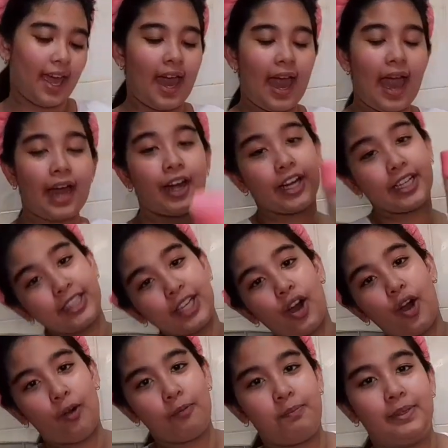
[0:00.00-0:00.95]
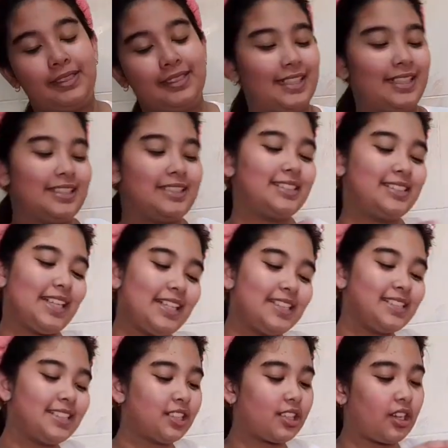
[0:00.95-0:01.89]
I already opened it. It's
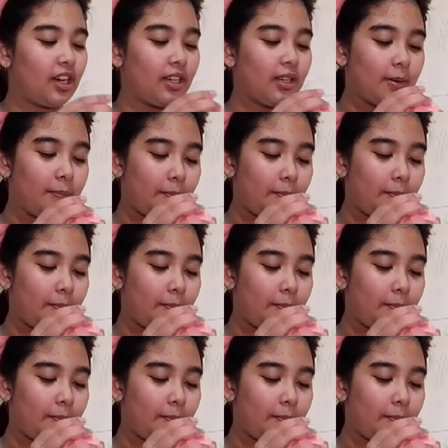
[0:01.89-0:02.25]
nice in color